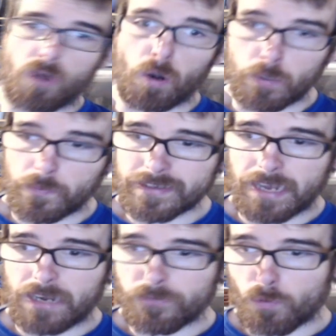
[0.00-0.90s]
Are you
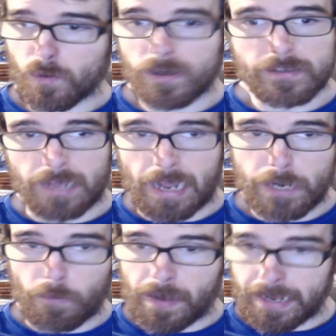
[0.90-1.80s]
excited for it? Because I
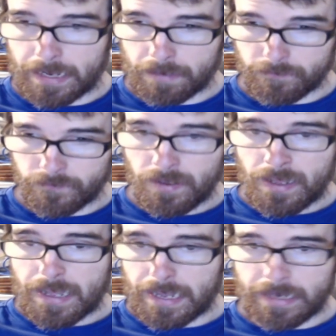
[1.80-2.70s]
know I am,
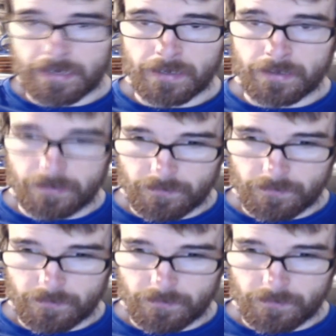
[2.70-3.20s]
and uh,